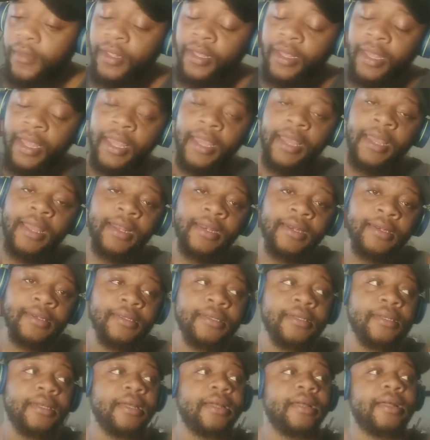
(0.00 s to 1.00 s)
And
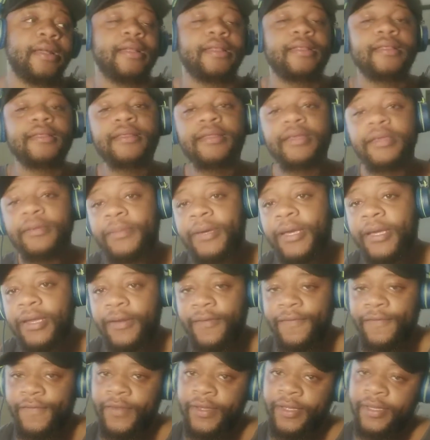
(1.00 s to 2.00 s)
the main
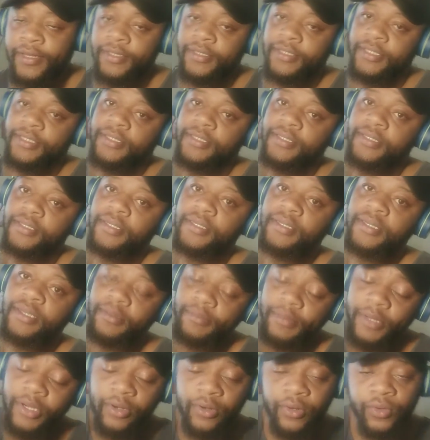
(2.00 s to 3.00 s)
event,
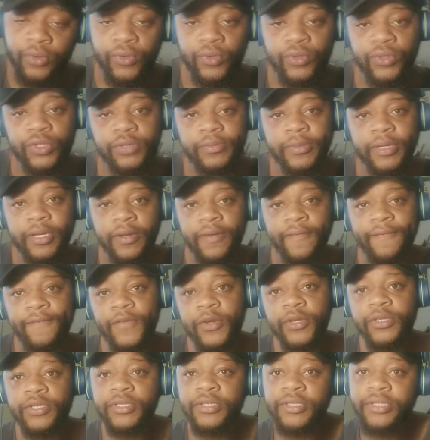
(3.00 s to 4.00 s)
Kamaru Usman
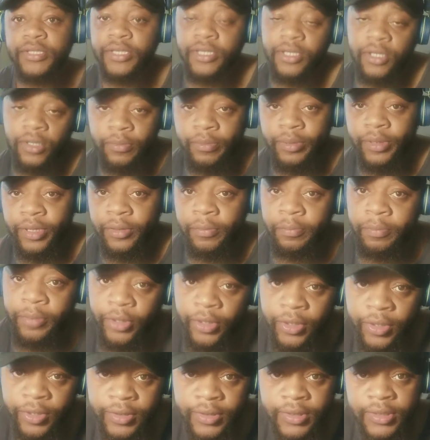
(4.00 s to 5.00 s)
versus Gilbert
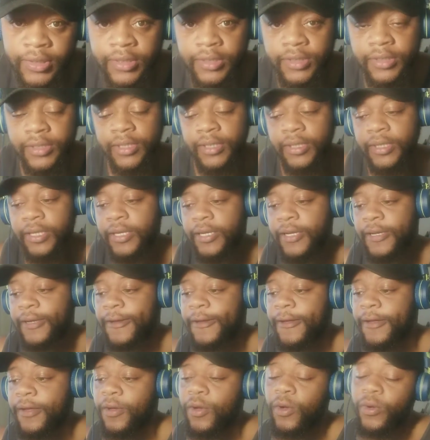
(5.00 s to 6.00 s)
Burns.
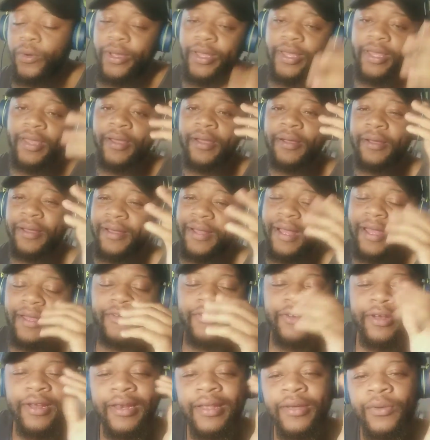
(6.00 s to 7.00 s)
I
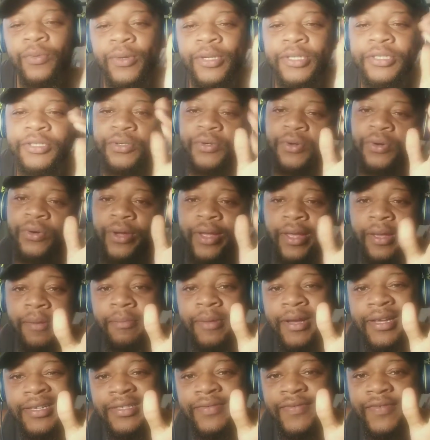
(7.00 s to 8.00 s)
really wish Jorge
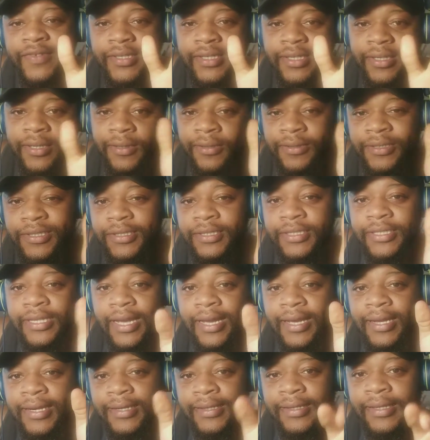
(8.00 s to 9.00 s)
Masvidal
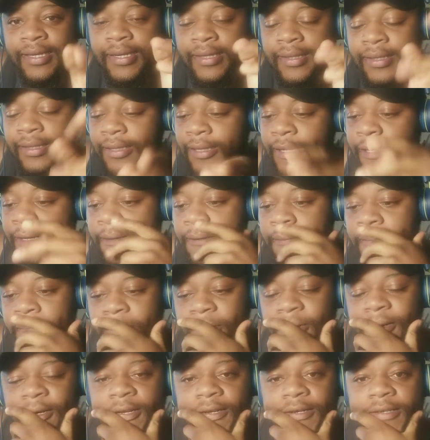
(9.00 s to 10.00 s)
signed that thing,
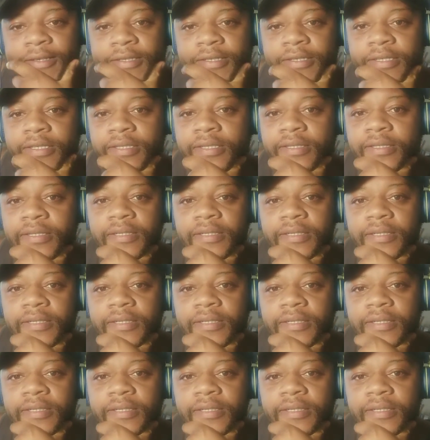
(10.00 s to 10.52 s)
but